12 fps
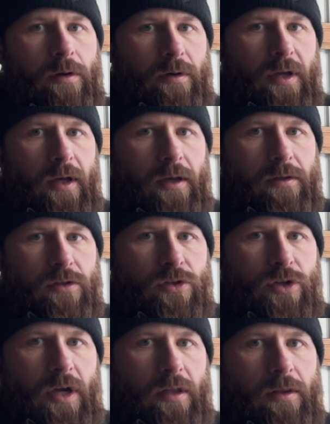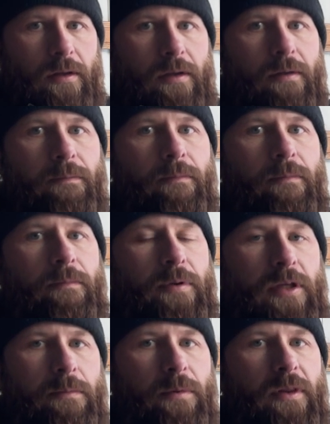okay, check the
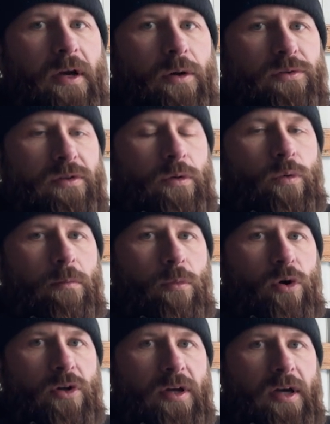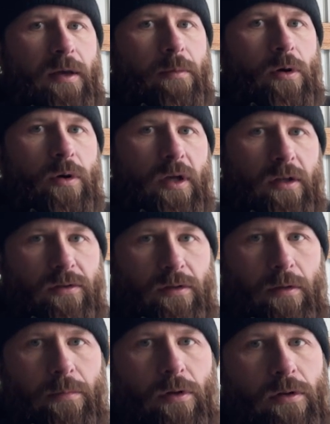peep in the housing one more time, okay,
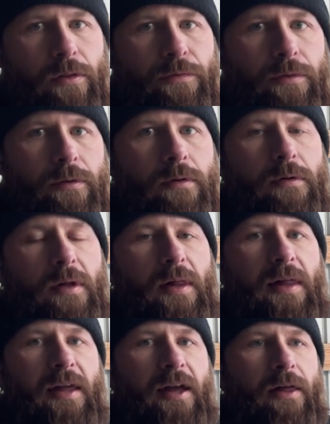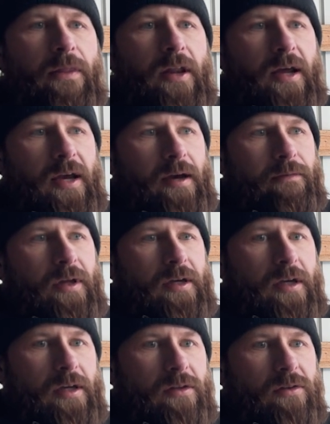start pulling through. And then I have
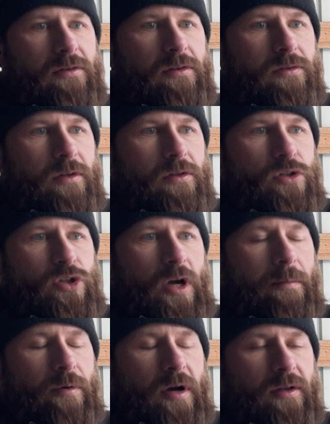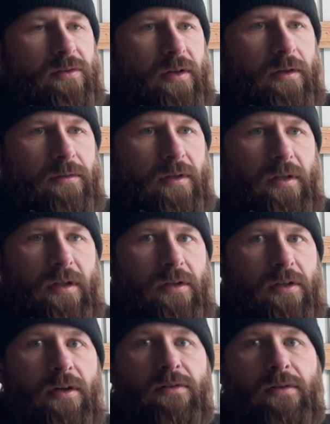like a consistent shot process.
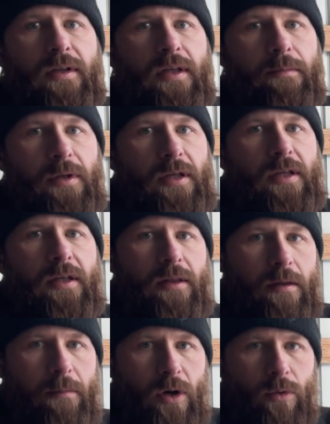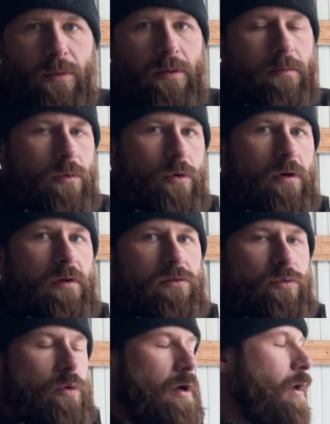It does keep me in the moment more
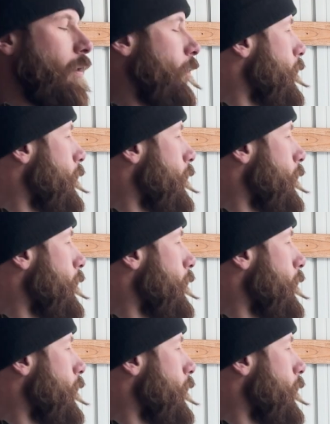as well.